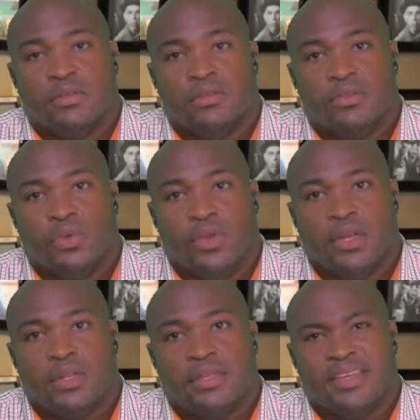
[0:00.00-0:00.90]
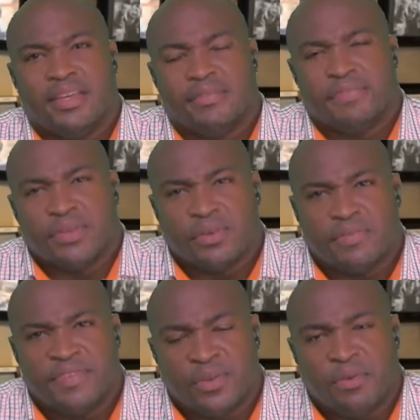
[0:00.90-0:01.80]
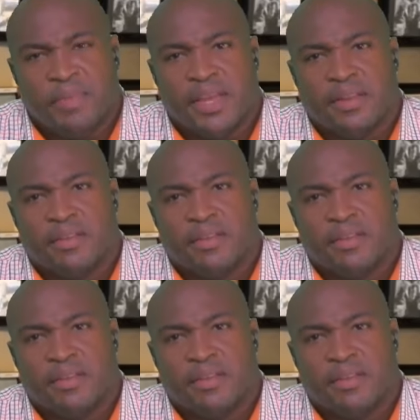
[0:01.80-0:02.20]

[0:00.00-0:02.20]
Do you not care for your fellow men?